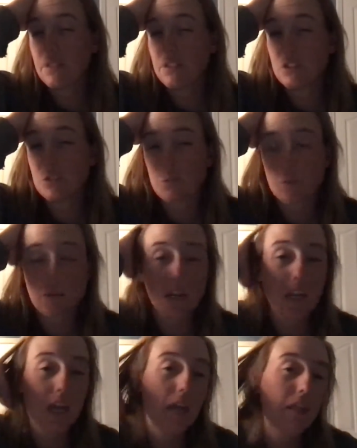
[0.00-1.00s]
the
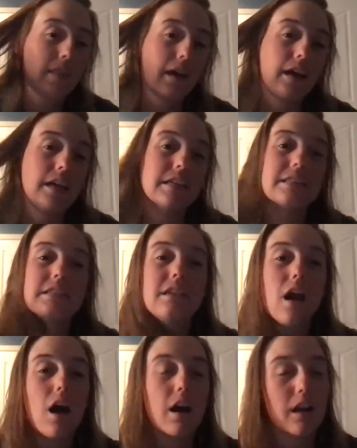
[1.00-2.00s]
story that is
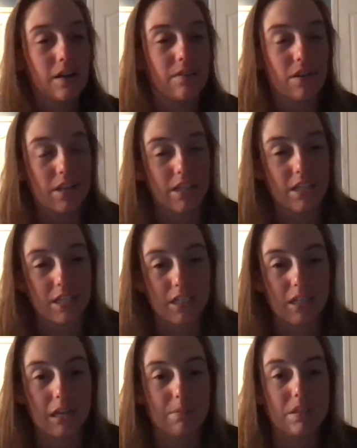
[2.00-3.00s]
not covered in the
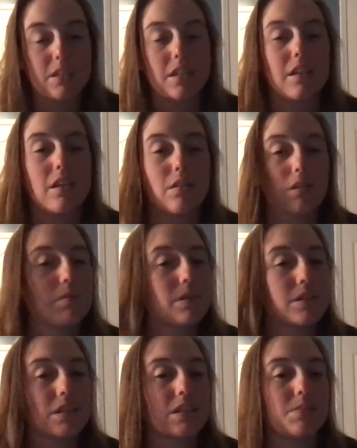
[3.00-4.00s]
synopsis. And the only
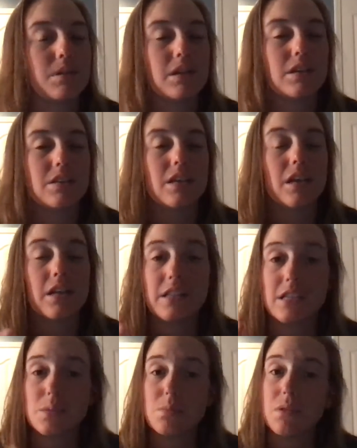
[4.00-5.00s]
reason is because
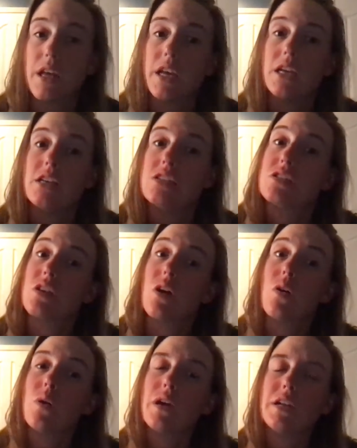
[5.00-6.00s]
this play is
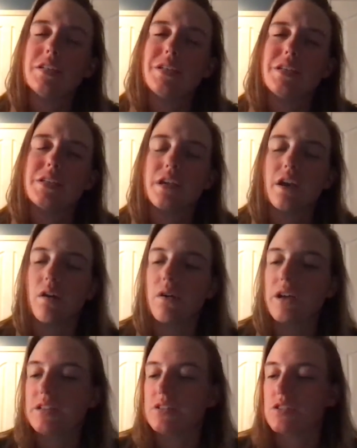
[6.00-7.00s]
so in detail
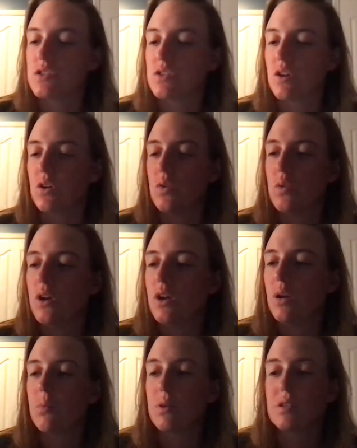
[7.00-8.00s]
and so
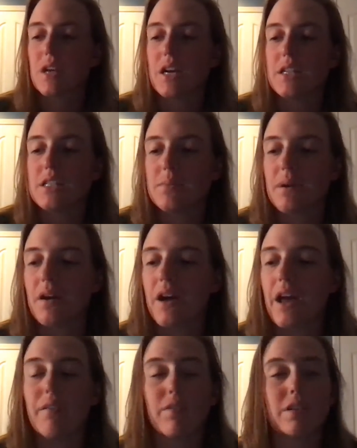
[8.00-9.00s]
precise about
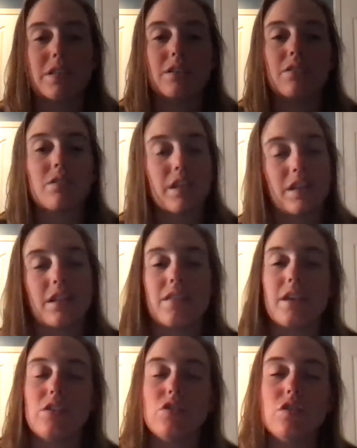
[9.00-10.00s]
every single thing that
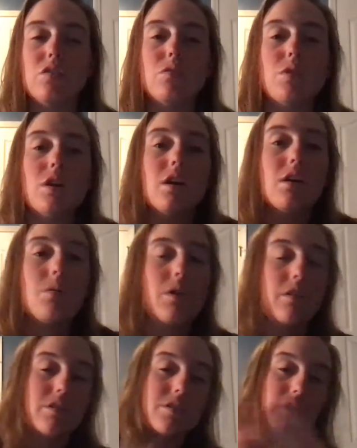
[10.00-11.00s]
they do,
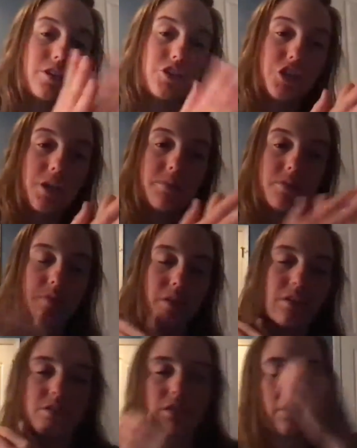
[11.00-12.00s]
whether it's on the ships or
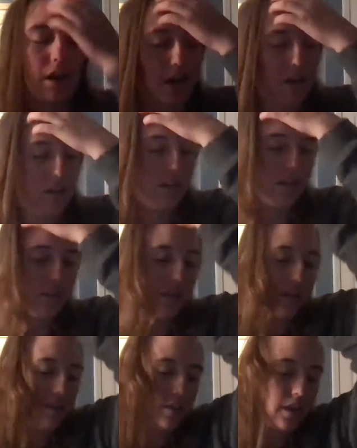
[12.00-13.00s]
whether it's on the island,
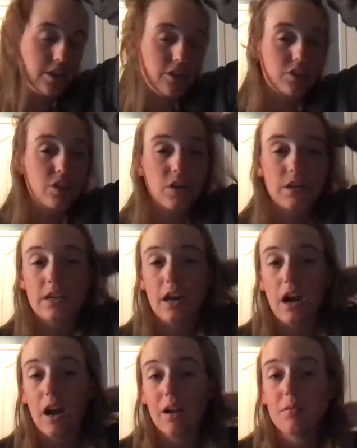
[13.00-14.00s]
that I just could
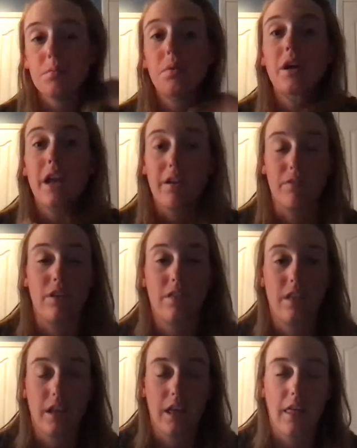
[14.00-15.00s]
not put
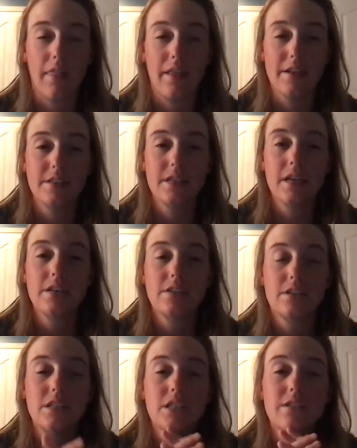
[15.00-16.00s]
everything in this.
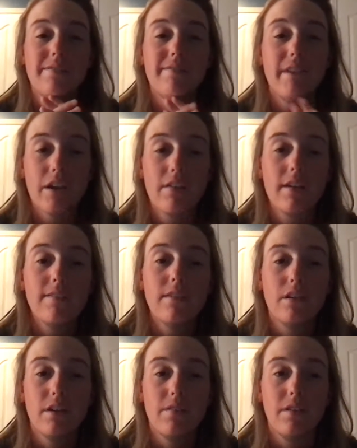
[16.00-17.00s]
So this is a very,
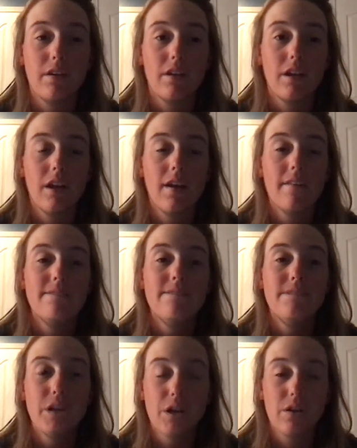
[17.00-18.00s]
very, very,
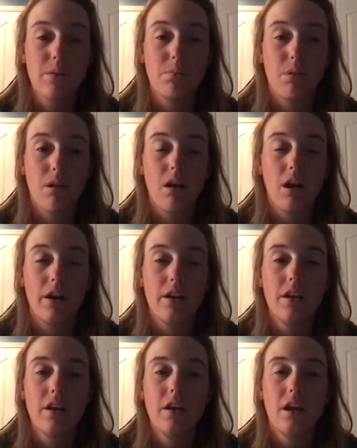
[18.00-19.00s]
very broad
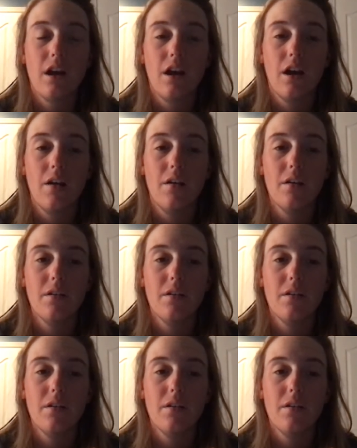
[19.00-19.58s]
uh,